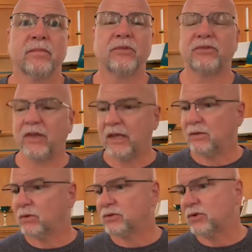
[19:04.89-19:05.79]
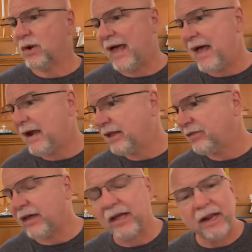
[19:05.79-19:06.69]
And Satan will do
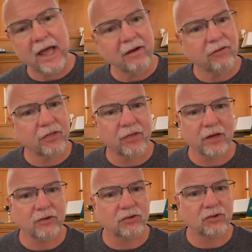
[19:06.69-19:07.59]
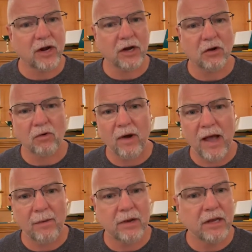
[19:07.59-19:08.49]
anything and everything to try to
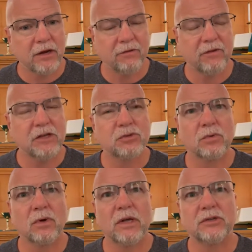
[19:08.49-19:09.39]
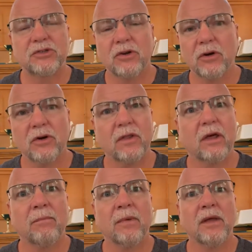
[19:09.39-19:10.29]
grab an individual and turn
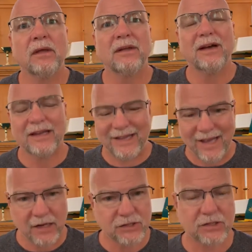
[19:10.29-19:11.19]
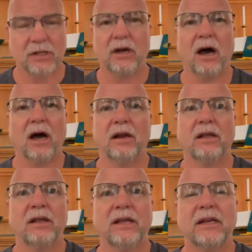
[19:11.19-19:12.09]
them against God.
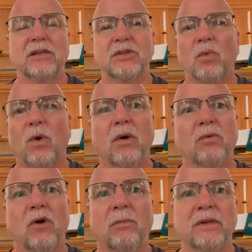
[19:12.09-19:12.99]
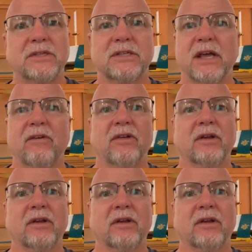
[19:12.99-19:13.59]
He doesn't want Romans 7.